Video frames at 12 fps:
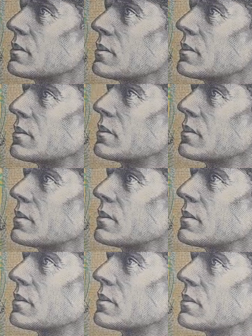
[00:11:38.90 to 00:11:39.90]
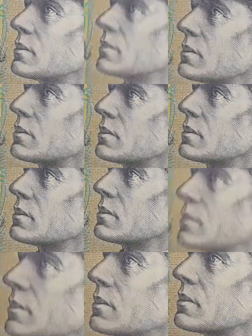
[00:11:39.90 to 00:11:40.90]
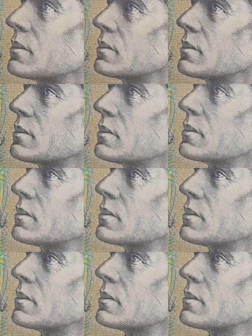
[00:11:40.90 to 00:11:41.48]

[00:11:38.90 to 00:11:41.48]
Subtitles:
that there is no demand or